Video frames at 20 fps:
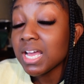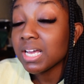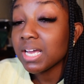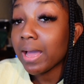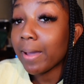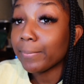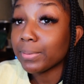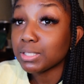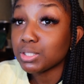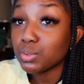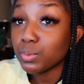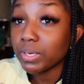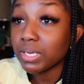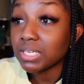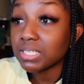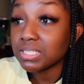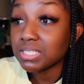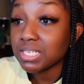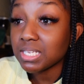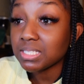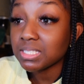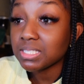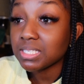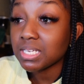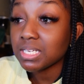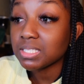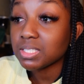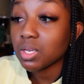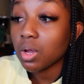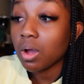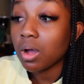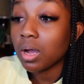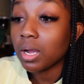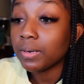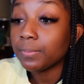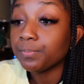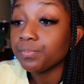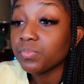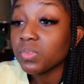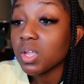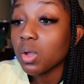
coming to a consensus on